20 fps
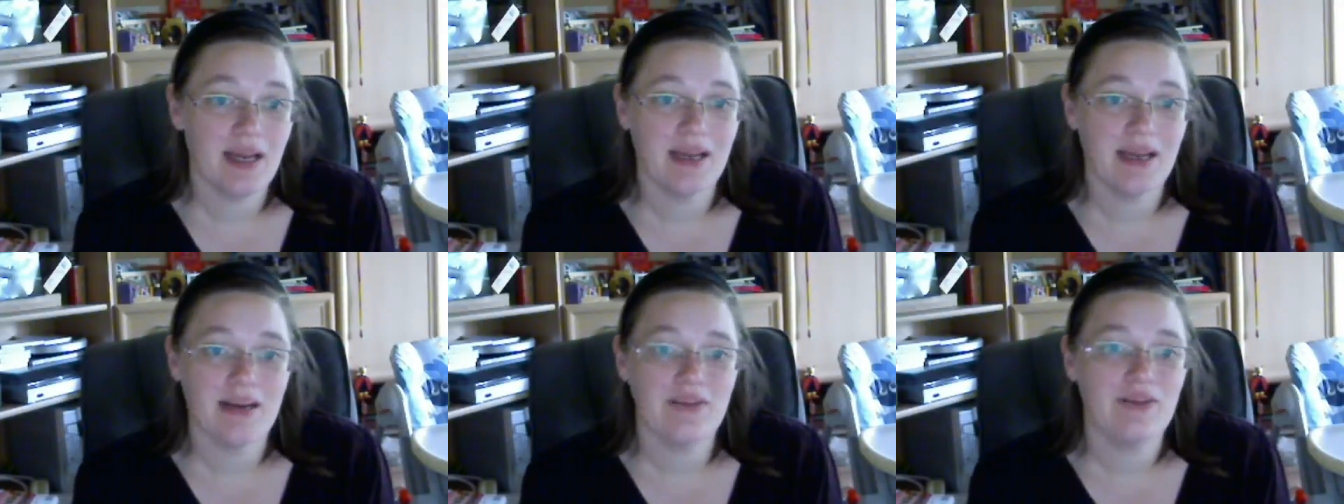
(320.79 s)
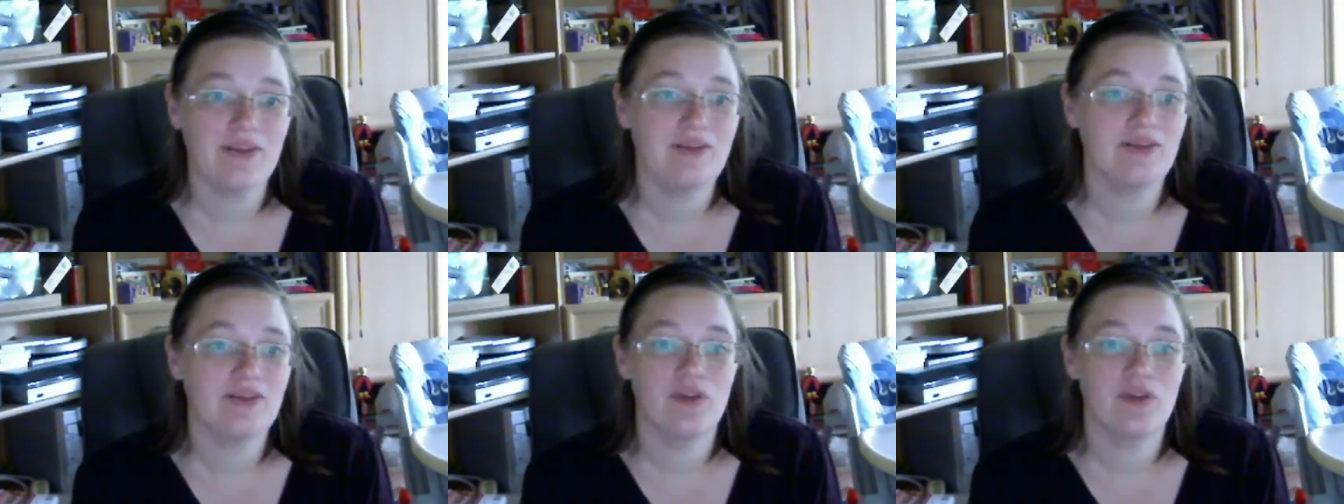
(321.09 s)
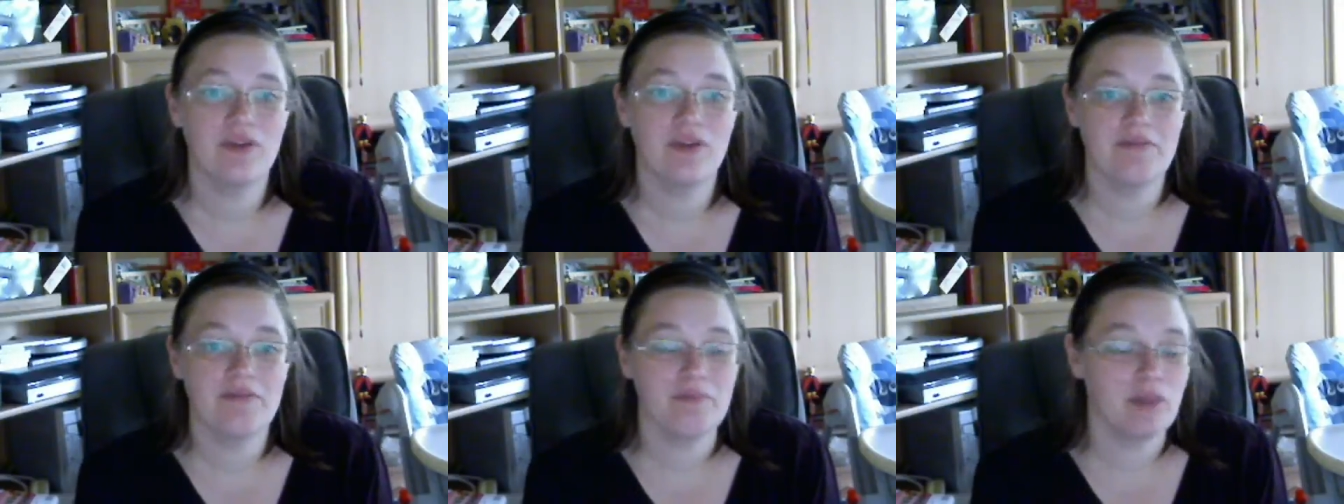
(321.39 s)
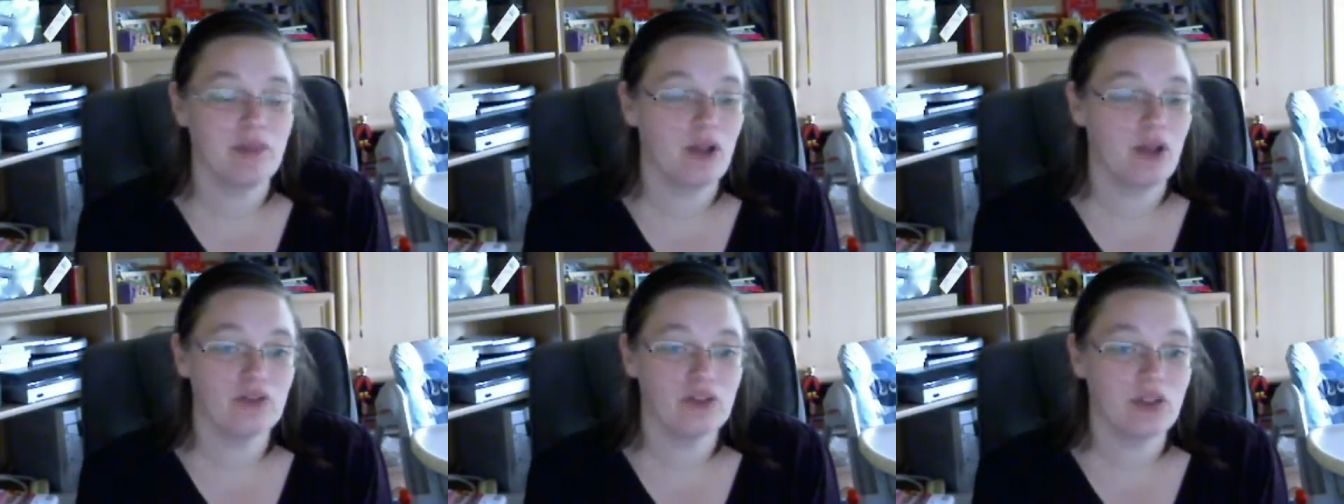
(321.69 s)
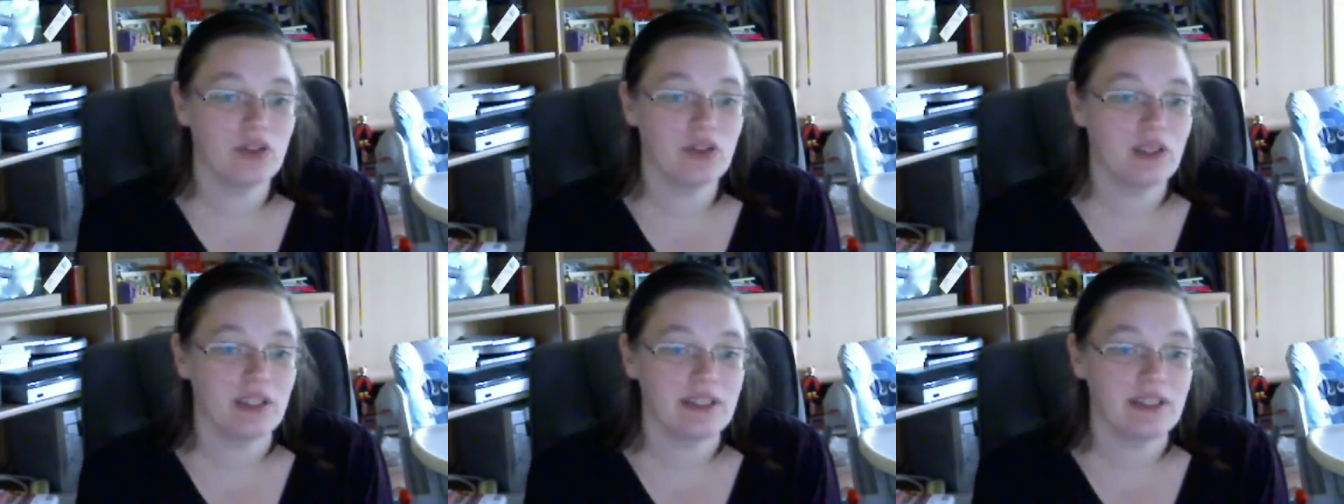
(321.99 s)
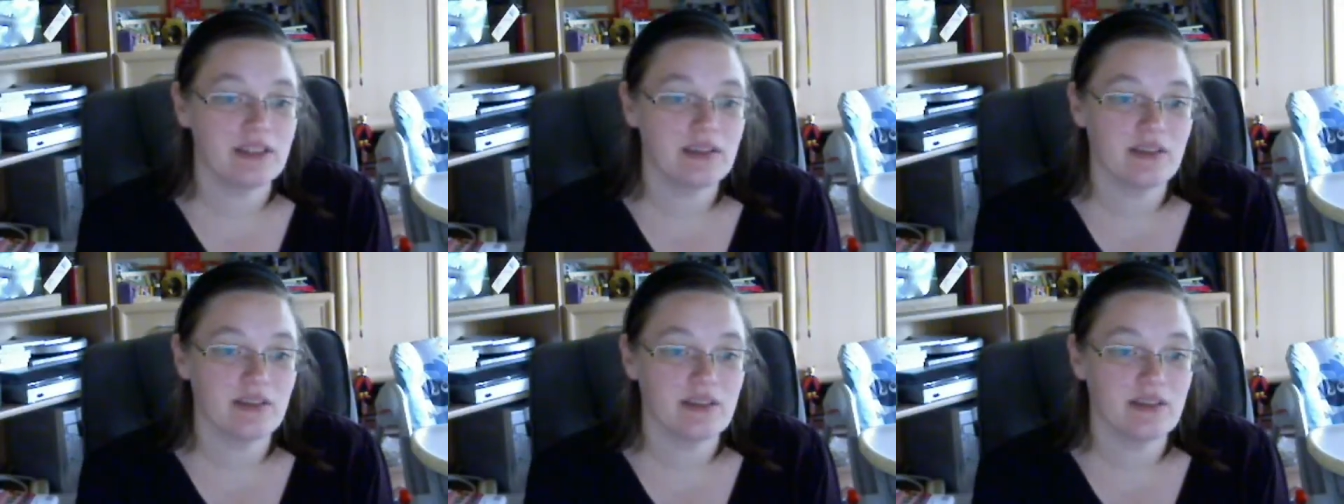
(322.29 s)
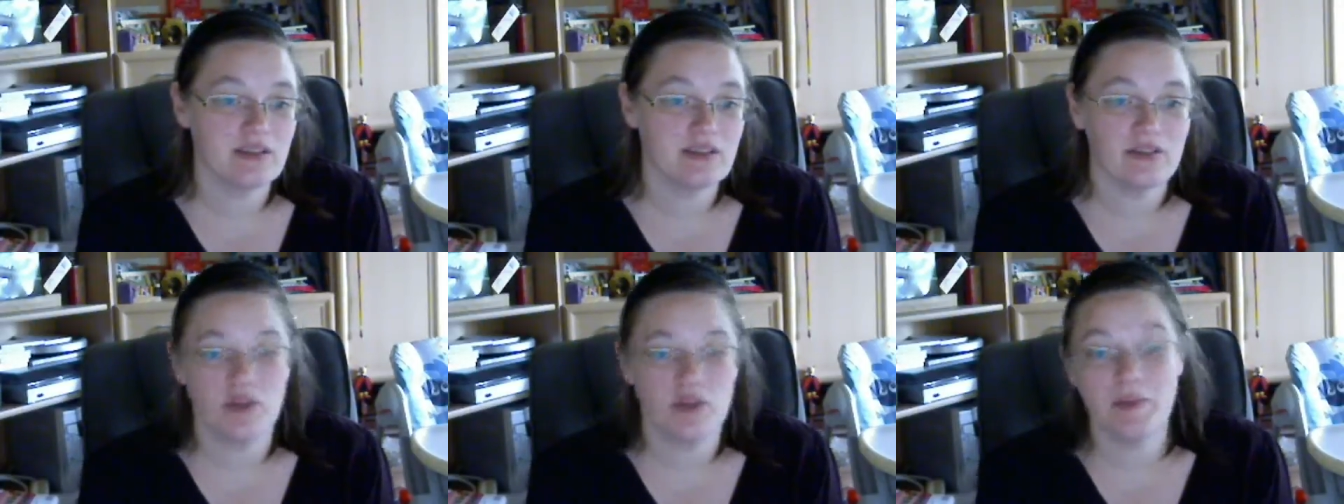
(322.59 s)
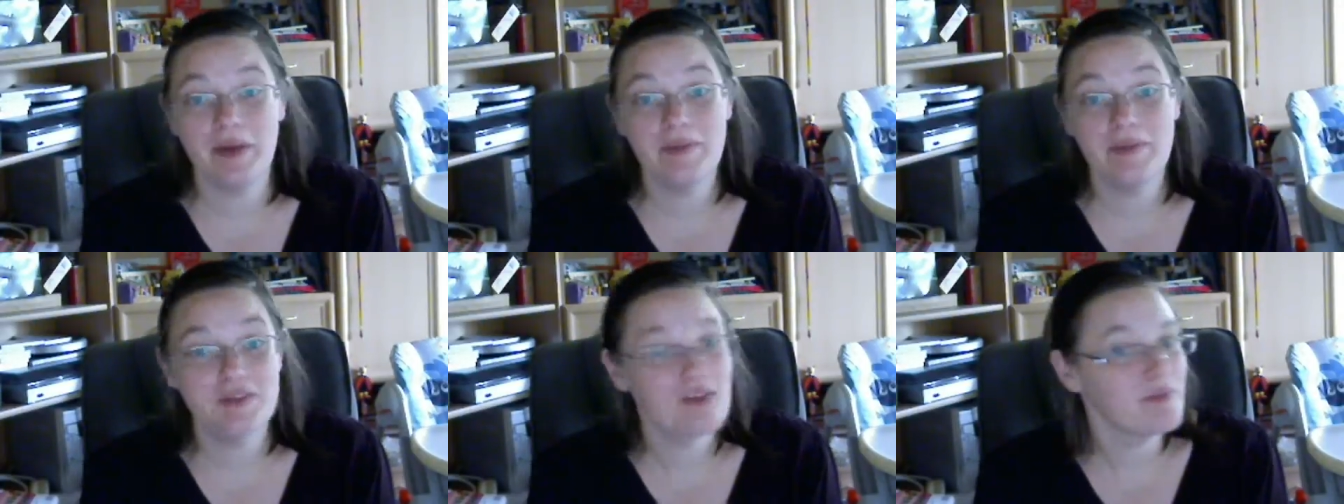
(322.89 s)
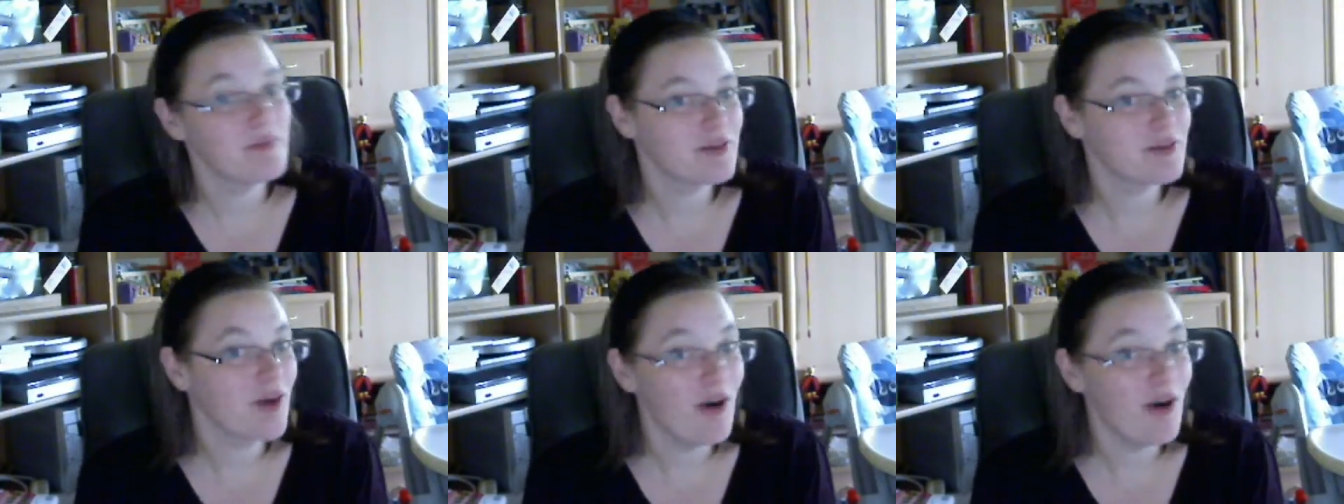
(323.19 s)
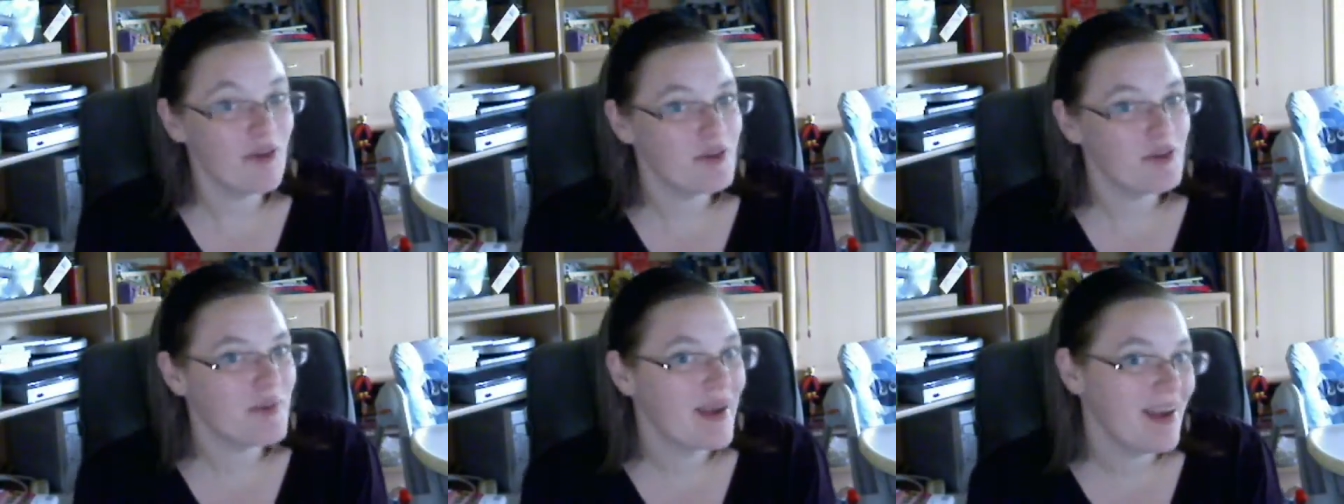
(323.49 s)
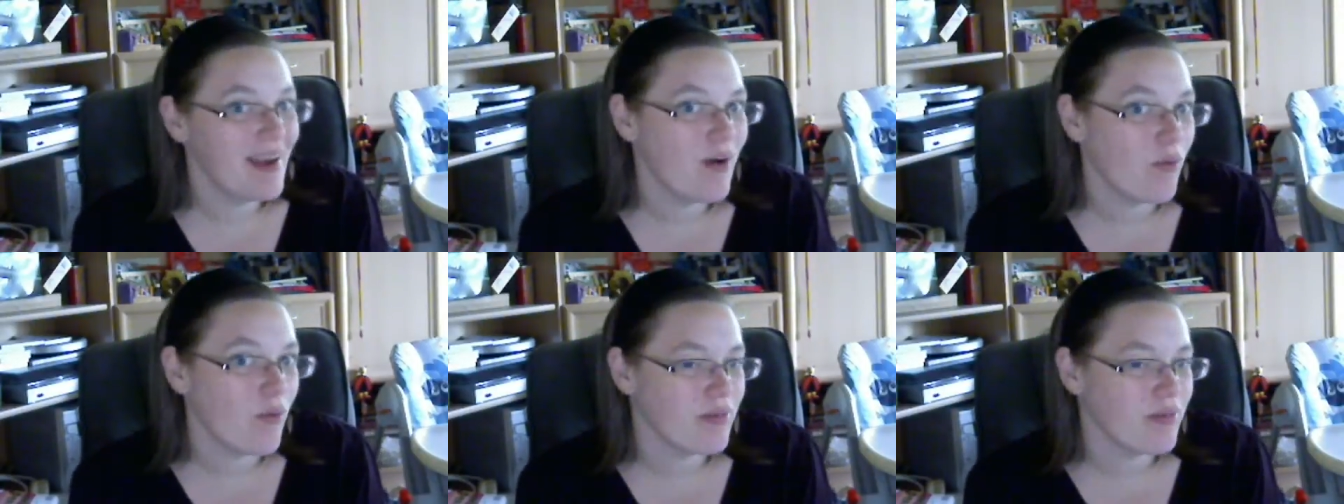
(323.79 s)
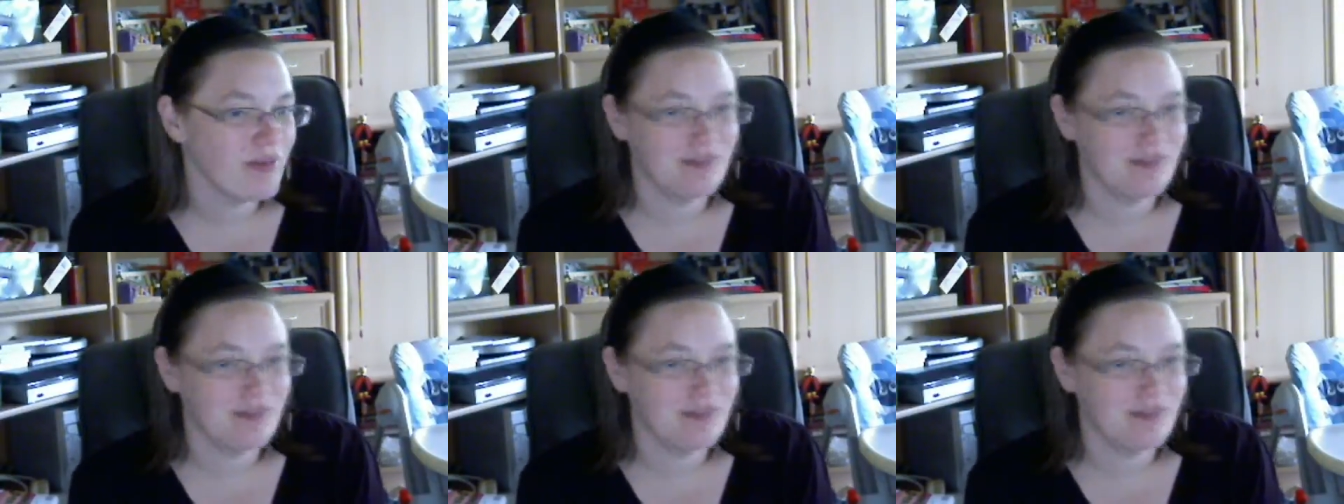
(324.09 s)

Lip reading: I don't even know that it even belongs on the list because there may be something wrong with my health